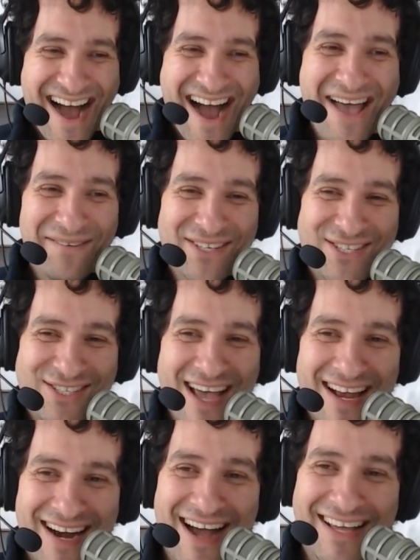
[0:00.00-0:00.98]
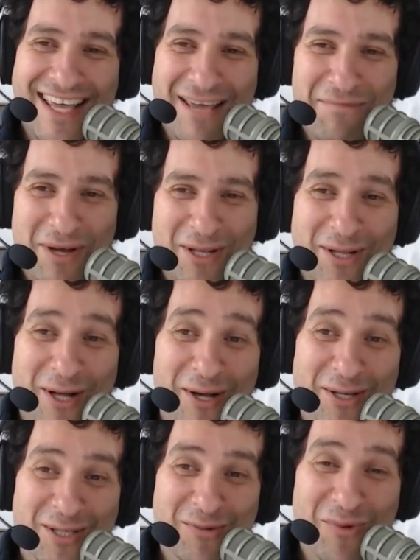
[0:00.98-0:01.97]
I have a shed, and I keep it
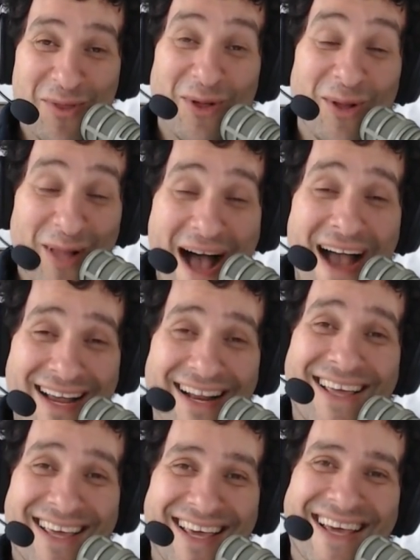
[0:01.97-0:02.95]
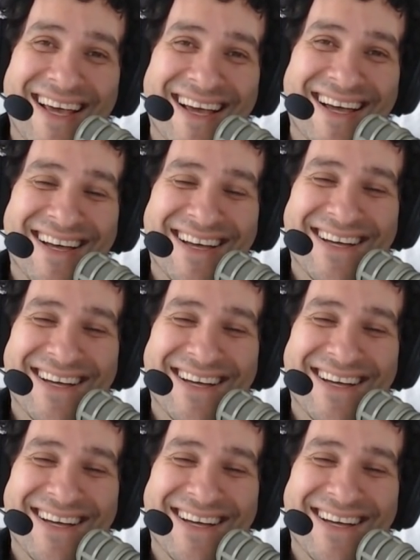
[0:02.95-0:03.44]
closed with a lock and a key.